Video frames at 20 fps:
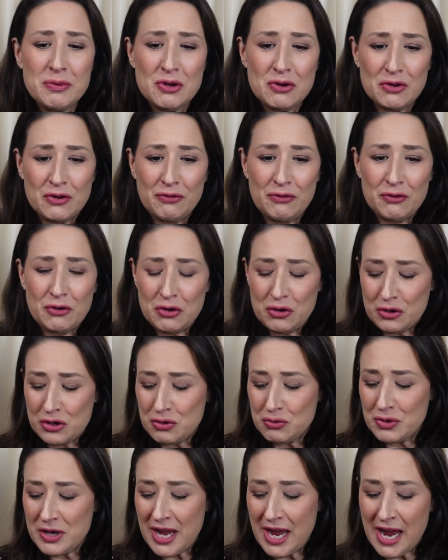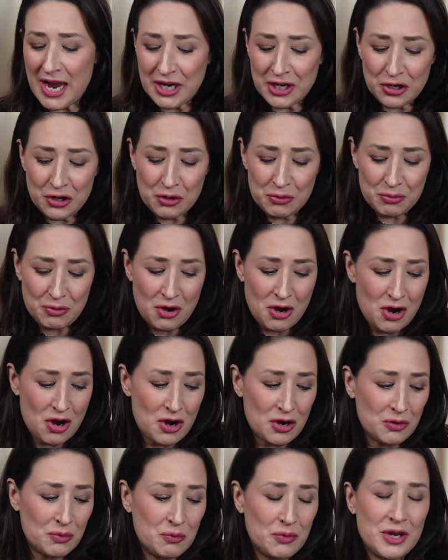beautiful. You can't go
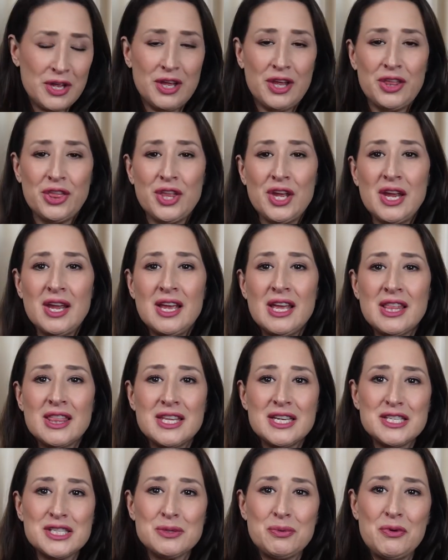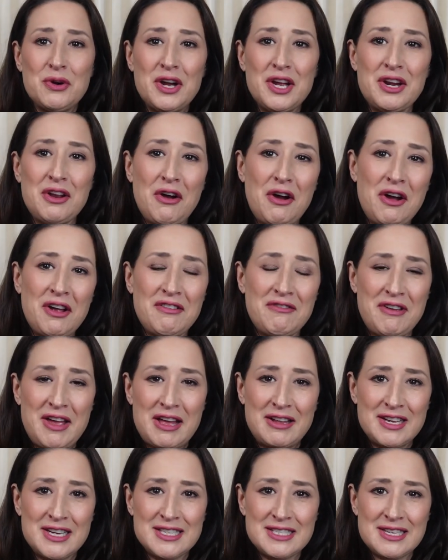wrong with this one on
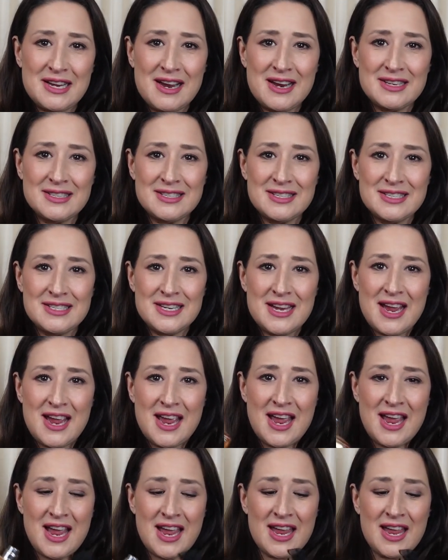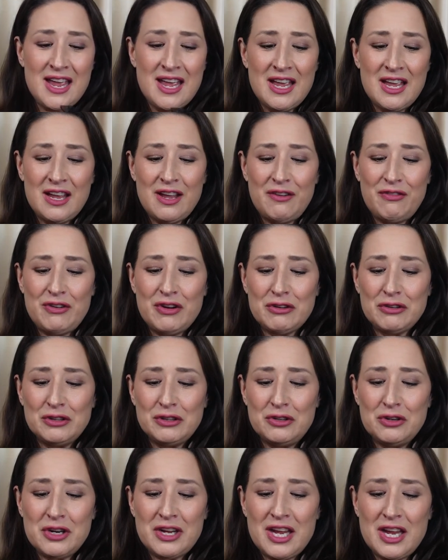Valentine's Day. If you're
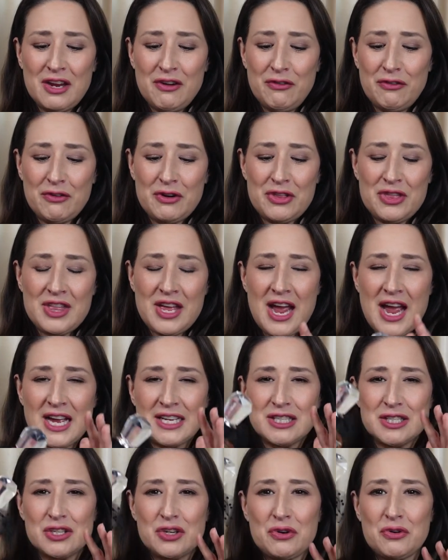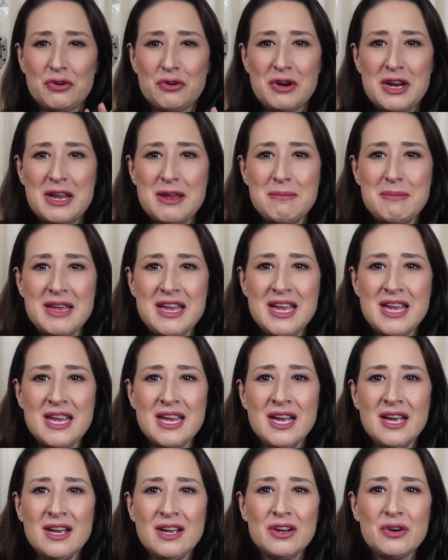looking for that
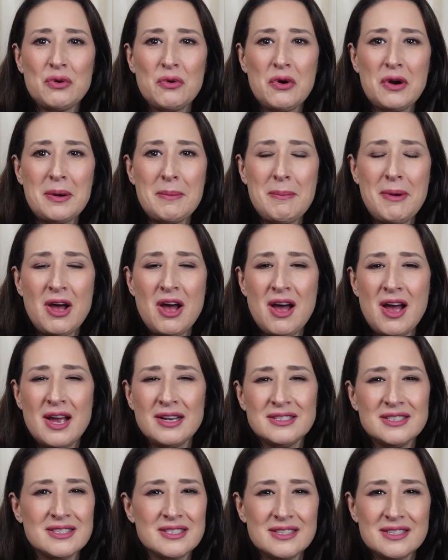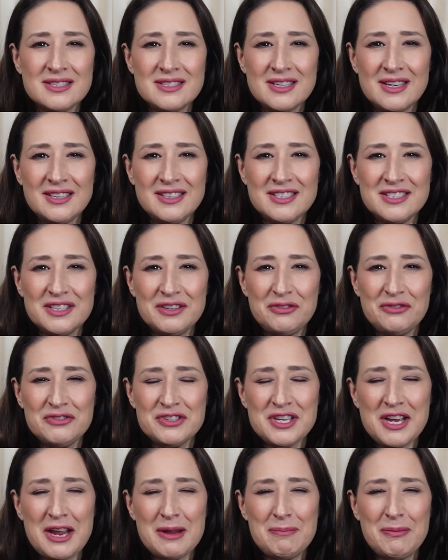creamy, gourmand, seductive
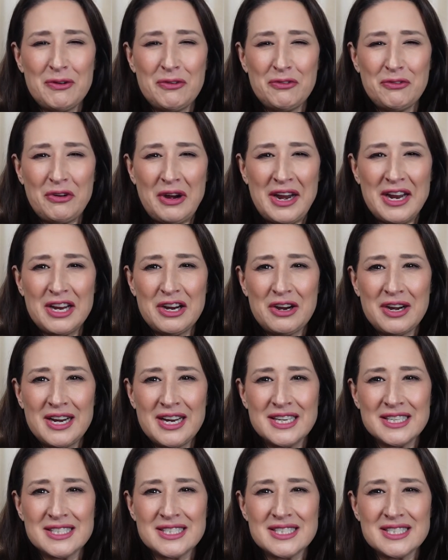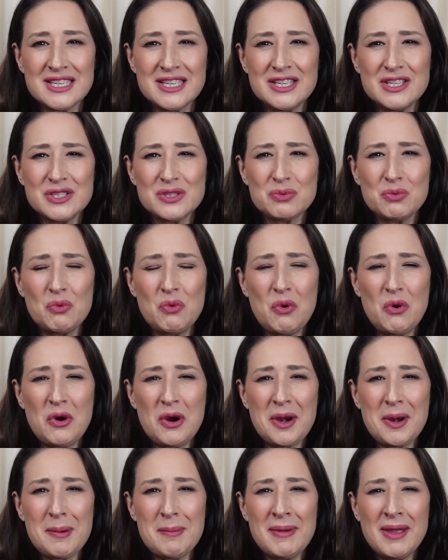type of fragrance, it is
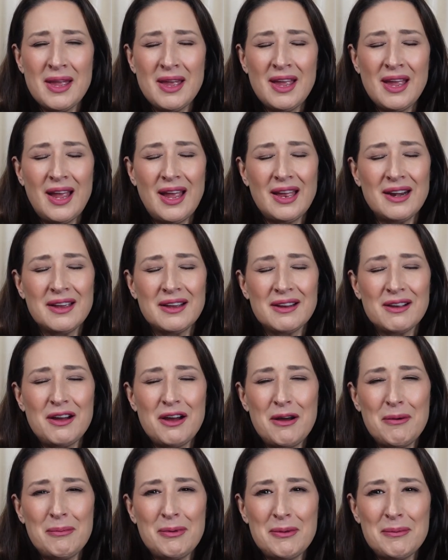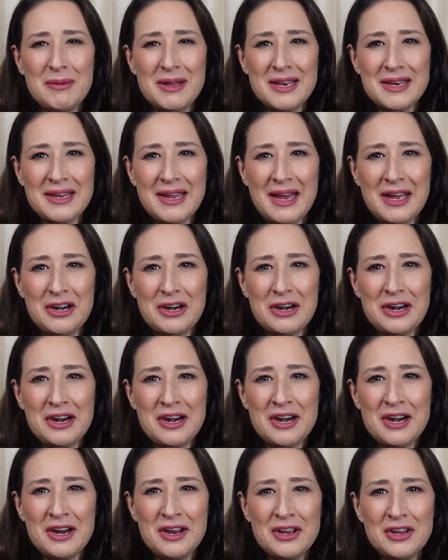warm and a compliment
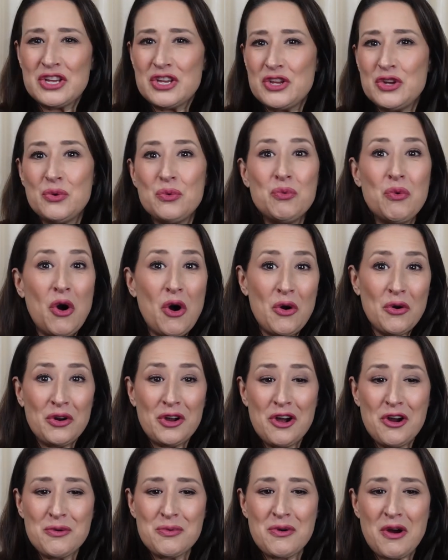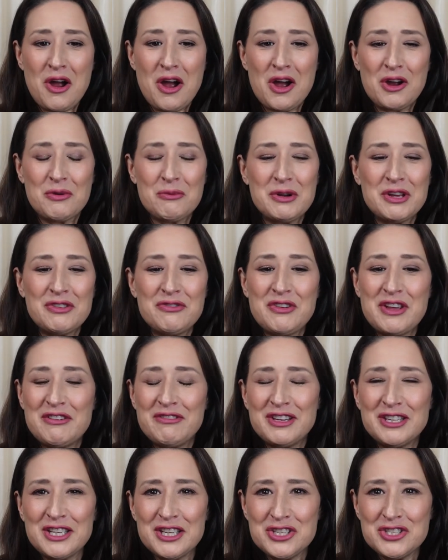getter. You won't go wrong with
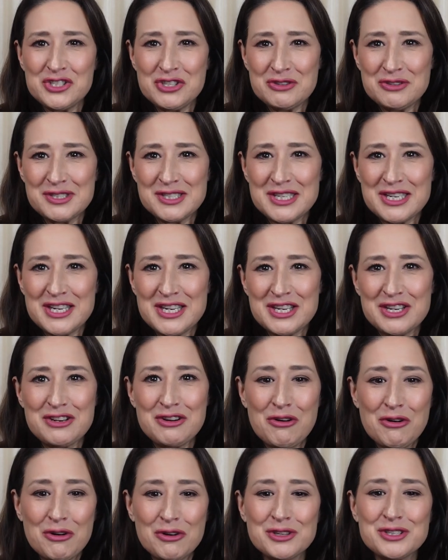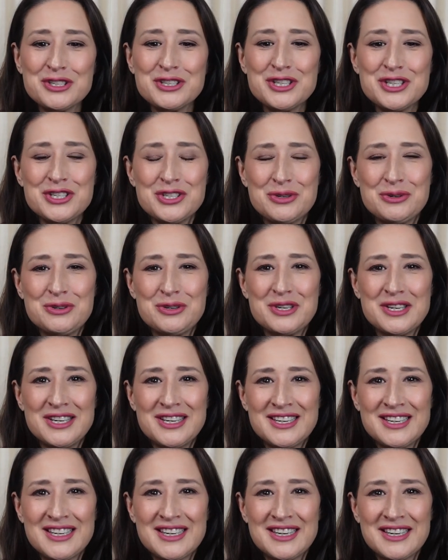Viva La Juicy Gold
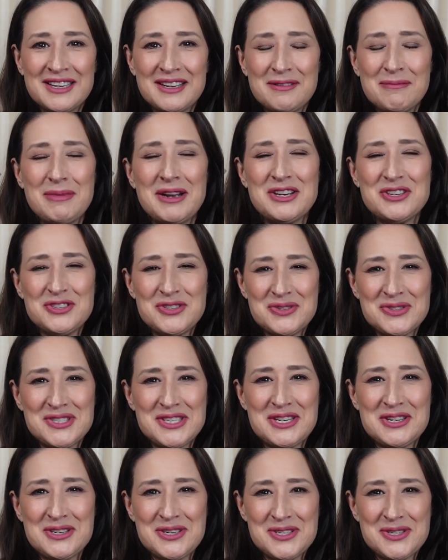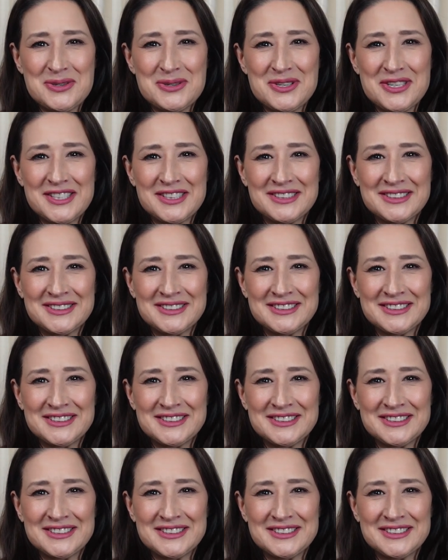Couture by Juicy Couture.